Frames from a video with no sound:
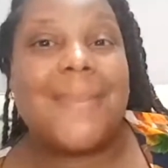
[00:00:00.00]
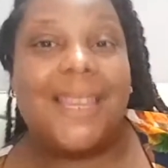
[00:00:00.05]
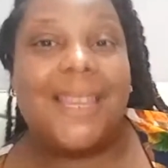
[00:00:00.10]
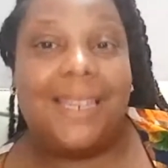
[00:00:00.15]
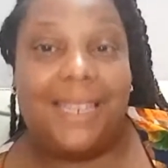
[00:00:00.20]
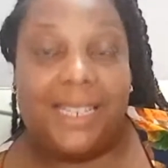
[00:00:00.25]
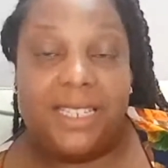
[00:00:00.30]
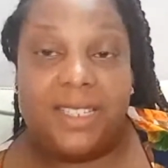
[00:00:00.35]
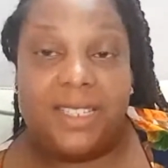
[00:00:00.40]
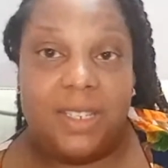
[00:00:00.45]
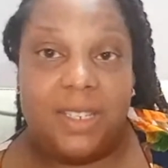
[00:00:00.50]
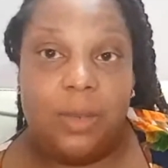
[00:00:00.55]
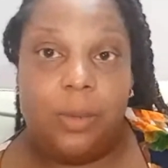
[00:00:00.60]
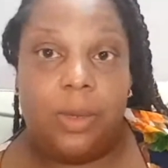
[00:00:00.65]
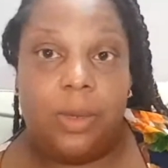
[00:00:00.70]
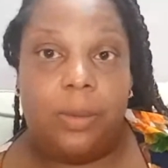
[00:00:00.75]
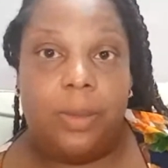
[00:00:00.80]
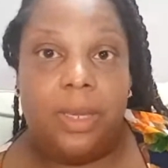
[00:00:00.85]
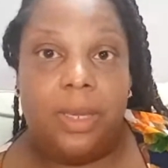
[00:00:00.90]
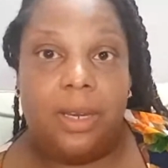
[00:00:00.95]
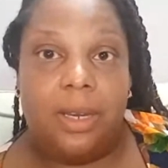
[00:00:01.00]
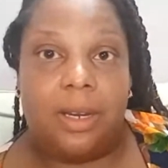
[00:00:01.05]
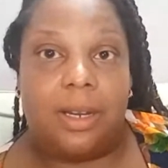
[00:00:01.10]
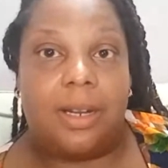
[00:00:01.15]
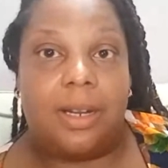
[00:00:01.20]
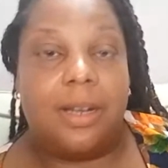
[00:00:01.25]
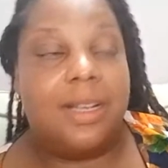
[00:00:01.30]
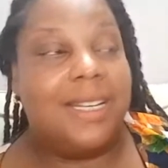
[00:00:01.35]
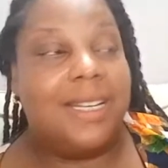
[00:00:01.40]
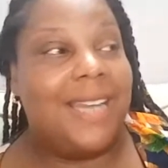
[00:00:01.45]
Let's see where we
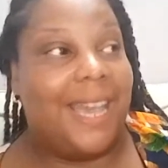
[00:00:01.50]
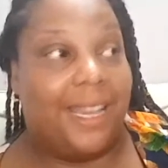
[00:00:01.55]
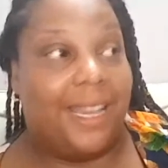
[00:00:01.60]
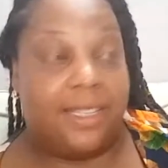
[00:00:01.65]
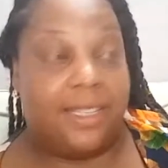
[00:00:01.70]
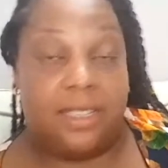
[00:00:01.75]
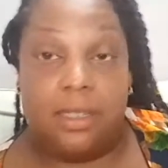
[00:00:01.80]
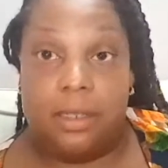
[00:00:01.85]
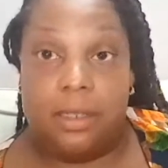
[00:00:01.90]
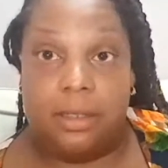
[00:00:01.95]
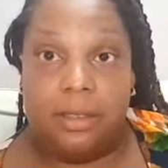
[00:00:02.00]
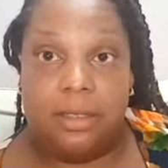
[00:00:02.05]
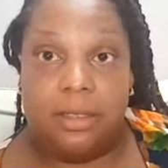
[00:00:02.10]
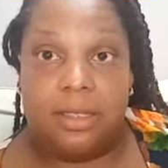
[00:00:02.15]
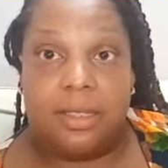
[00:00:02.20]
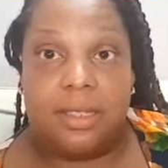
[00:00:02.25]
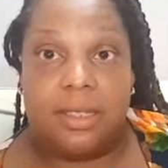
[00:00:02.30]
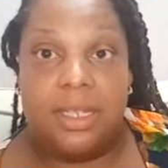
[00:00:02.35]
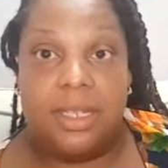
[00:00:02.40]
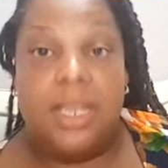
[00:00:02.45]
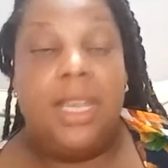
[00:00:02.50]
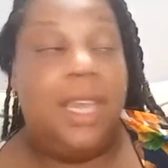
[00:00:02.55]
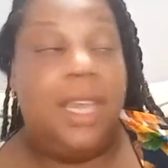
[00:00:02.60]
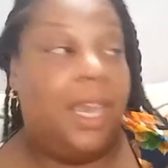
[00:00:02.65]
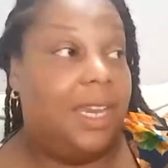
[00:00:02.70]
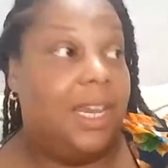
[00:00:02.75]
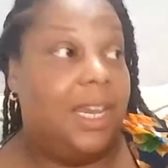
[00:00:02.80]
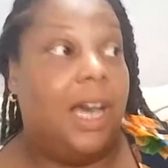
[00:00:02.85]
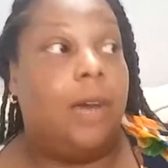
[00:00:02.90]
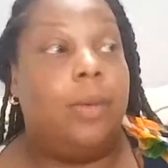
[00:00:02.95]
are as adults
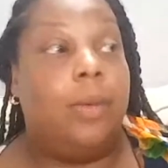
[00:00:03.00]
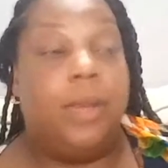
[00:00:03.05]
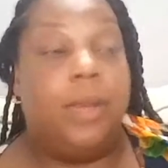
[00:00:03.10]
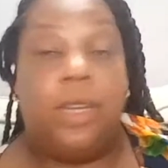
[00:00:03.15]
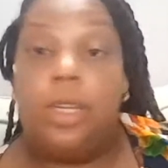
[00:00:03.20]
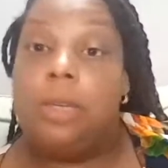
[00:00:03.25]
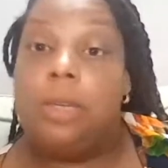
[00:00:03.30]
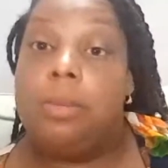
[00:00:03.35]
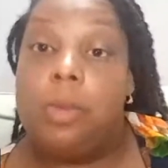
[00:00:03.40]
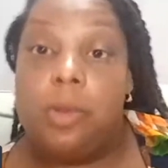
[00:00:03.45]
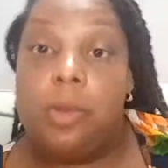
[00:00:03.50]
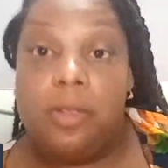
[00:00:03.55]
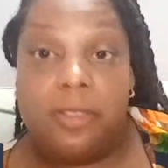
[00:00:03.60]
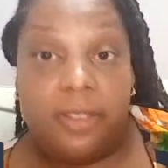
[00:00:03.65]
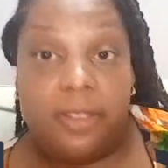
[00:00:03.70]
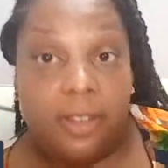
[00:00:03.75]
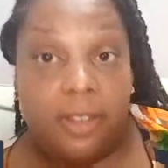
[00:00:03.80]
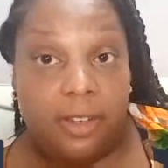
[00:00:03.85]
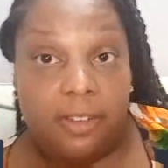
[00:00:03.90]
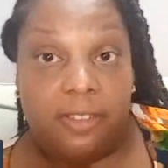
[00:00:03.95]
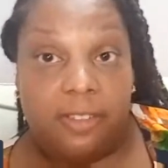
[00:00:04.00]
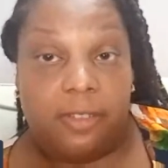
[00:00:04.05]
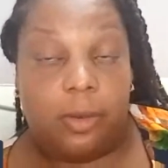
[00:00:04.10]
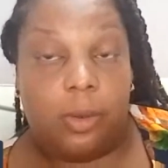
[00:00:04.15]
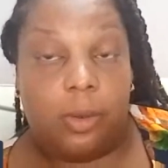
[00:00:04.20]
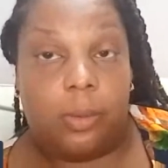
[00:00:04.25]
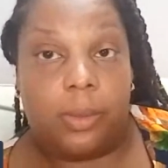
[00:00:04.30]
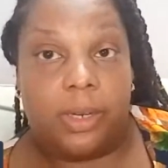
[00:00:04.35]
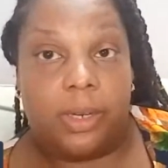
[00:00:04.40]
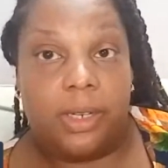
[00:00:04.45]
and how we can move
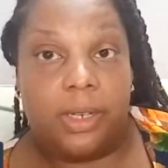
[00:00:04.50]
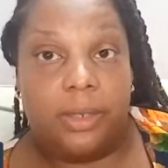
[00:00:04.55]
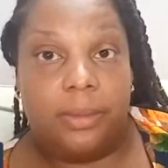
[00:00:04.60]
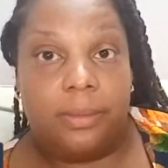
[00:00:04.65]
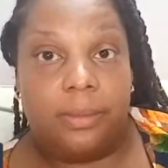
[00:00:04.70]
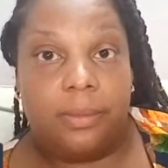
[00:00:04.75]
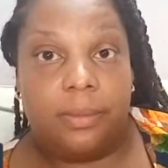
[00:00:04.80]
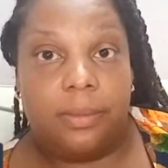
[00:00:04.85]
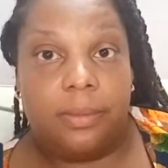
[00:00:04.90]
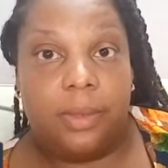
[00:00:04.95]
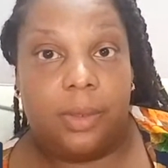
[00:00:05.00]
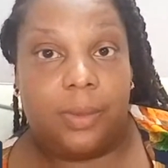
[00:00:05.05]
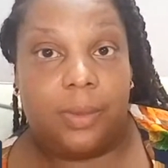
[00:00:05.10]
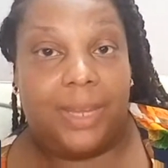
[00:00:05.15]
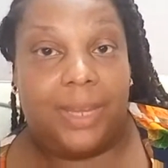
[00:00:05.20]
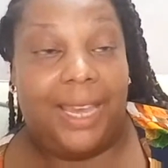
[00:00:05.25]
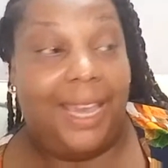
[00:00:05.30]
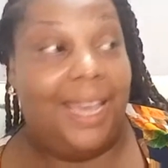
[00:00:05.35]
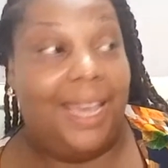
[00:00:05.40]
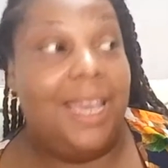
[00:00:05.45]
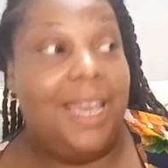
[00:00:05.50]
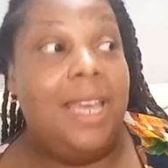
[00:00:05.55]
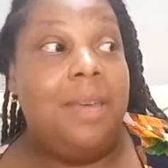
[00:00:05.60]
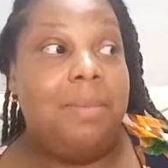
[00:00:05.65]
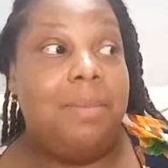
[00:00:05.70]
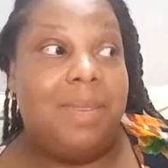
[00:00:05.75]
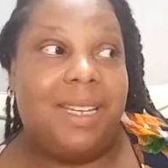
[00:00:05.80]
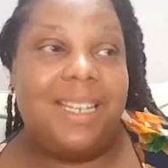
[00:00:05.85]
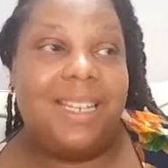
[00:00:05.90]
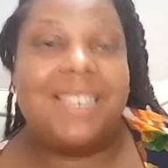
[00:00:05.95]
forward. Okay?
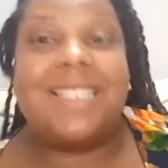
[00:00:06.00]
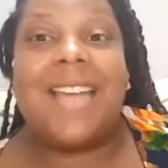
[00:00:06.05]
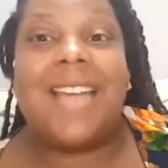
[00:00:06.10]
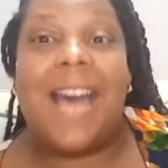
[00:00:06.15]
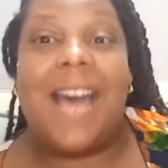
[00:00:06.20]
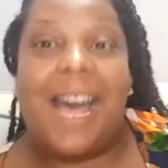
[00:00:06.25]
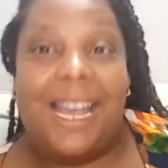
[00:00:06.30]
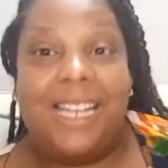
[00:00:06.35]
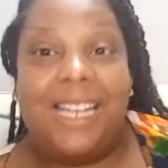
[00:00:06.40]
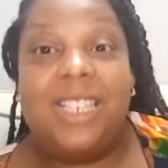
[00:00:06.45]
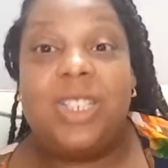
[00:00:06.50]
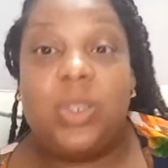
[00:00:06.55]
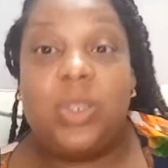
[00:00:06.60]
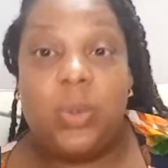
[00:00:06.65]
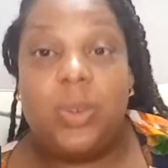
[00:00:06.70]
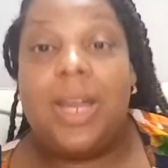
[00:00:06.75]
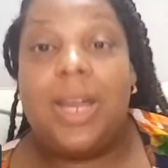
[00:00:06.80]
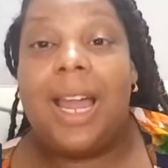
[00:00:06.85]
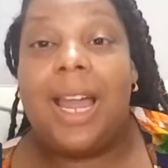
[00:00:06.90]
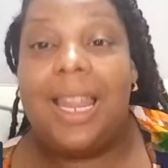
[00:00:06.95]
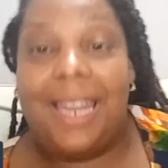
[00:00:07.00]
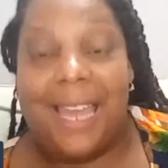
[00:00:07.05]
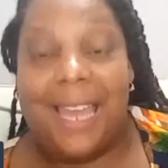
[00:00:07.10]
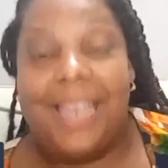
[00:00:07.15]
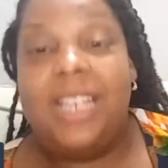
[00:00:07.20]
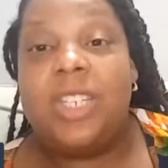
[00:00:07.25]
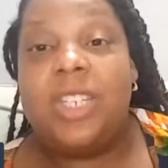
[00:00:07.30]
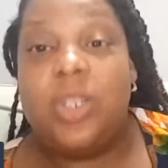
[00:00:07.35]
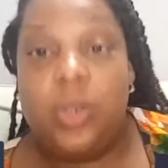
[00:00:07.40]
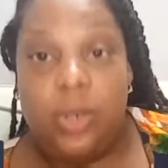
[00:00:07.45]
Because I do not
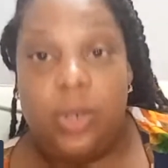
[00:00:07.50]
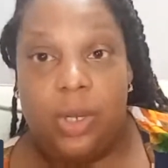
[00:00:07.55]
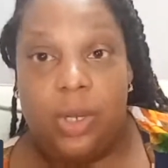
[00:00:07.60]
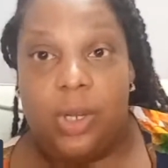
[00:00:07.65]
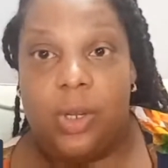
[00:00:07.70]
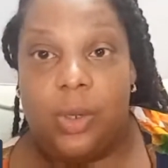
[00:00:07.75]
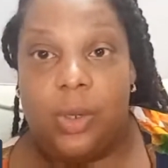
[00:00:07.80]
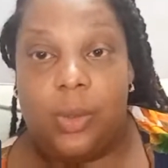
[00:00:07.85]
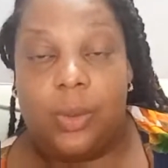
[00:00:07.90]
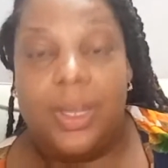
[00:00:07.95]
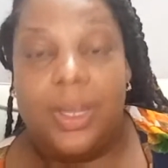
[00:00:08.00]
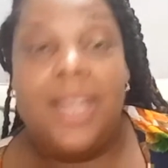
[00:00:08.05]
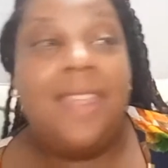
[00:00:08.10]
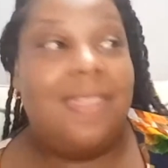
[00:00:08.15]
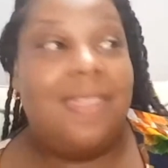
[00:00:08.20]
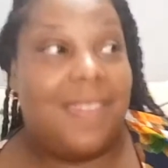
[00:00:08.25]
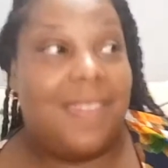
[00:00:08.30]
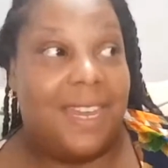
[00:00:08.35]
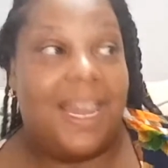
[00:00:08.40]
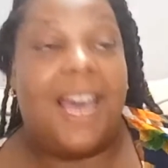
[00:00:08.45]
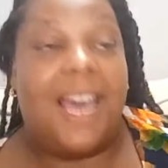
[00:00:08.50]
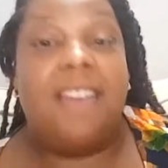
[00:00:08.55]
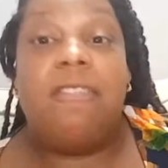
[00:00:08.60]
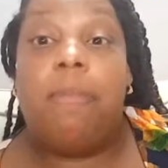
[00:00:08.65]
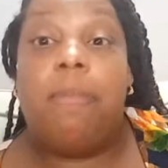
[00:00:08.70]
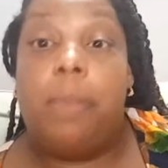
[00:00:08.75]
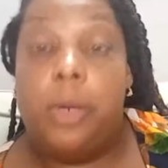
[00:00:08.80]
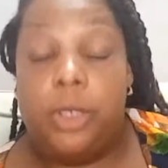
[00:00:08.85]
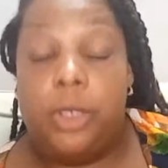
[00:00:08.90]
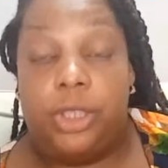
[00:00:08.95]
like to know that I've
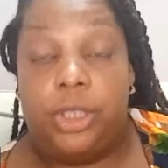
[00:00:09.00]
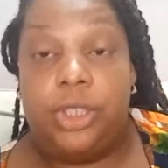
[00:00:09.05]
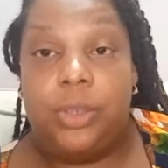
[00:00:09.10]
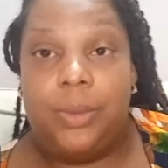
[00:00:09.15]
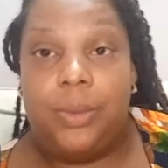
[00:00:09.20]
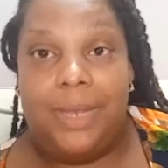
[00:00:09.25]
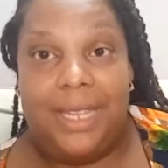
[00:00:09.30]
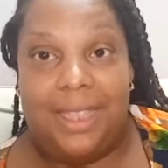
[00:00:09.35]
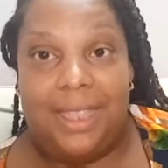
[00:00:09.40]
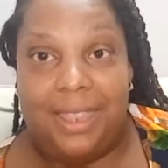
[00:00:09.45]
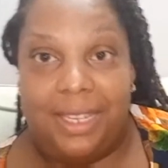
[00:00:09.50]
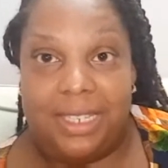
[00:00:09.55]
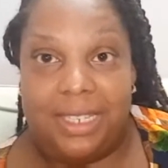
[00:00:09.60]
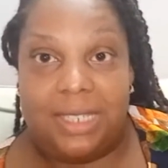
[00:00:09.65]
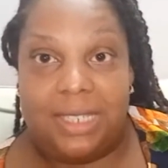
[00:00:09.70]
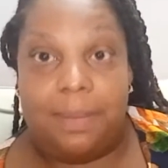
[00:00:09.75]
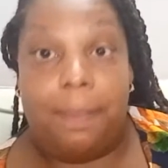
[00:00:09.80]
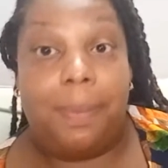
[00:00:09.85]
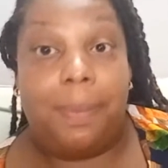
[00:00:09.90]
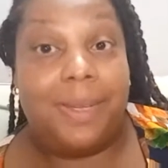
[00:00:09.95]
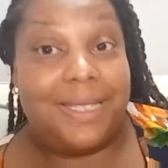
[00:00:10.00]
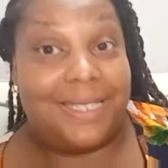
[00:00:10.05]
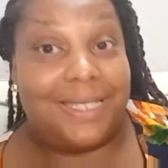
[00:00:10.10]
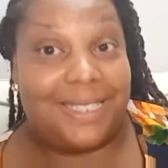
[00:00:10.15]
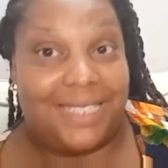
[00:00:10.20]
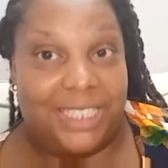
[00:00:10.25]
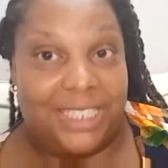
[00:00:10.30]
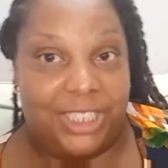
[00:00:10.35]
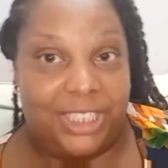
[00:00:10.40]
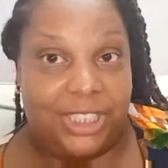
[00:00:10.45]
put you in this
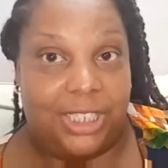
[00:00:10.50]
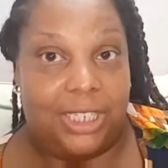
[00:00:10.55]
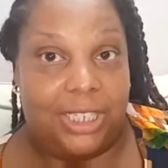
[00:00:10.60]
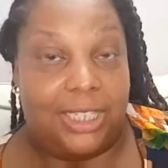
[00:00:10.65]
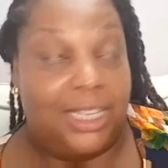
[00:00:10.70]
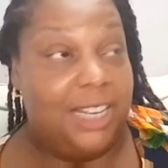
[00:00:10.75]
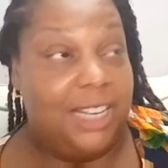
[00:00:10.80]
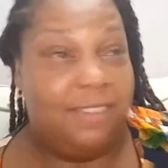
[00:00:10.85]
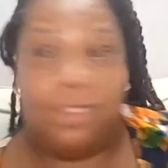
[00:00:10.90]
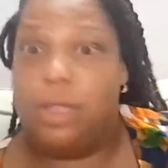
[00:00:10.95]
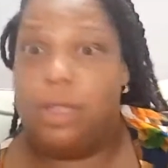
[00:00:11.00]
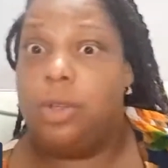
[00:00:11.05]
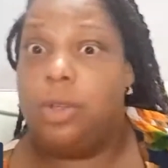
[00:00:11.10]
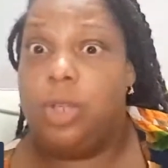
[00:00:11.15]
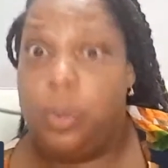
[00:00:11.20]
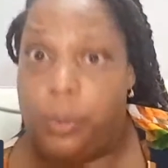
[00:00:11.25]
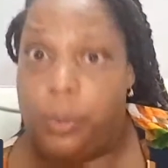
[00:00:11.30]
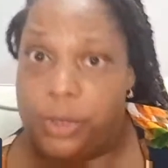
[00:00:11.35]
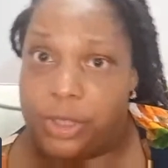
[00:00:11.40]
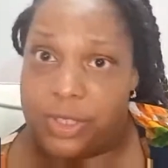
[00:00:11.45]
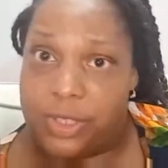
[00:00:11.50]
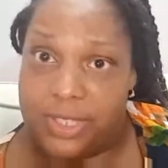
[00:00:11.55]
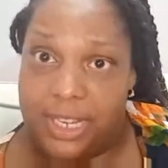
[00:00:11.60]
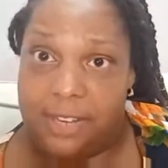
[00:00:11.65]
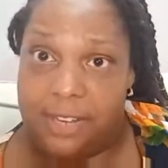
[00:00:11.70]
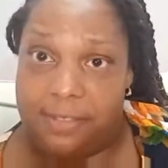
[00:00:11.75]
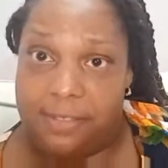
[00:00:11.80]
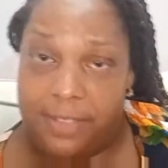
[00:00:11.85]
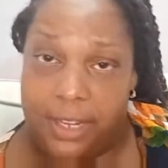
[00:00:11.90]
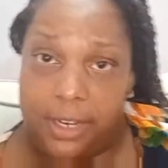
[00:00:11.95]
position, even though you put
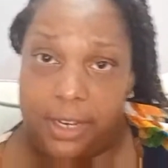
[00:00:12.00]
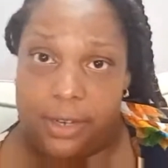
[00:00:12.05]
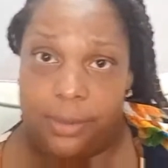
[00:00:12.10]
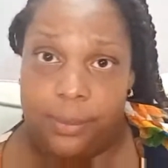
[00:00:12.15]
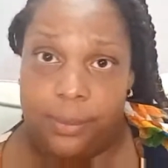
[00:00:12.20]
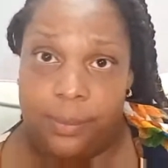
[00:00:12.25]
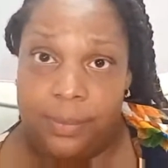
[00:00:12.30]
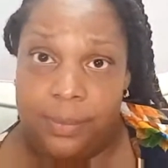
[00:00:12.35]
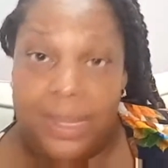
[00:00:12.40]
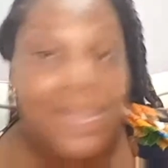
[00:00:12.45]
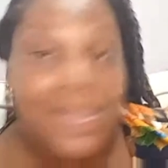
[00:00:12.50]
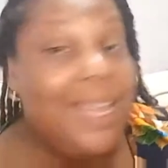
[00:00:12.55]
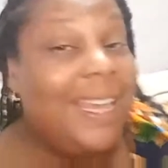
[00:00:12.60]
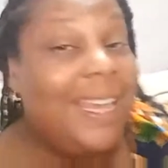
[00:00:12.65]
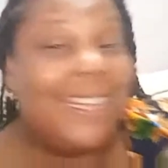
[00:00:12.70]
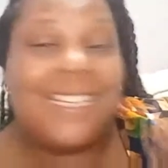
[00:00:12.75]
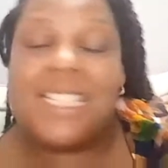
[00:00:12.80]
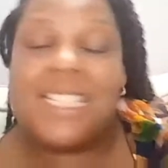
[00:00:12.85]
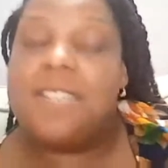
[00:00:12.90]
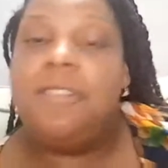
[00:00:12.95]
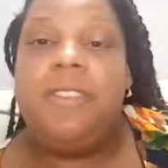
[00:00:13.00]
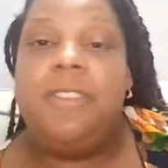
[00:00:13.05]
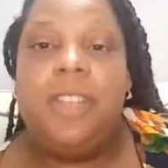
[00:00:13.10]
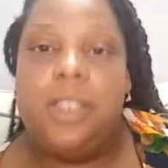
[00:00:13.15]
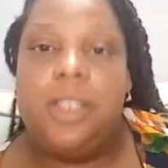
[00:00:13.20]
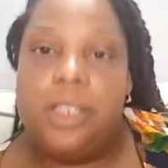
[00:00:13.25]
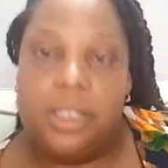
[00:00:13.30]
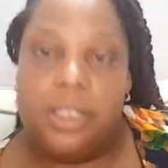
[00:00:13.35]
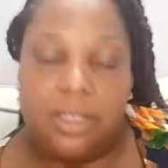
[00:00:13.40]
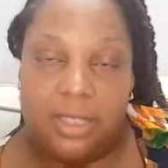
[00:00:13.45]
yourself there. It doesn't feel
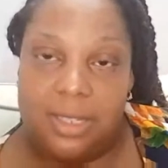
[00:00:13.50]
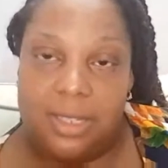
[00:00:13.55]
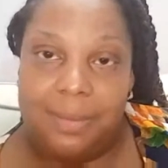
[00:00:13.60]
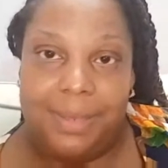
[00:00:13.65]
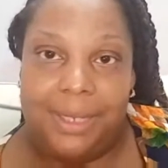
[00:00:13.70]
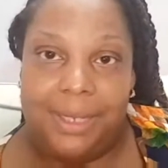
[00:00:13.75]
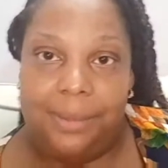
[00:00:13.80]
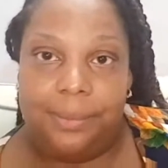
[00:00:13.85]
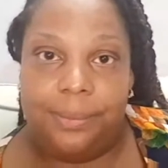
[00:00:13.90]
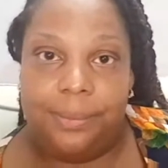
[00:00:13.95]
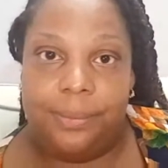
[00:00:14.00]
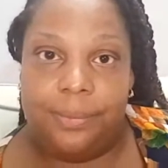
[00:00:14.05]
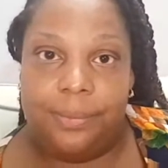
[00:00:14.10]
good to me.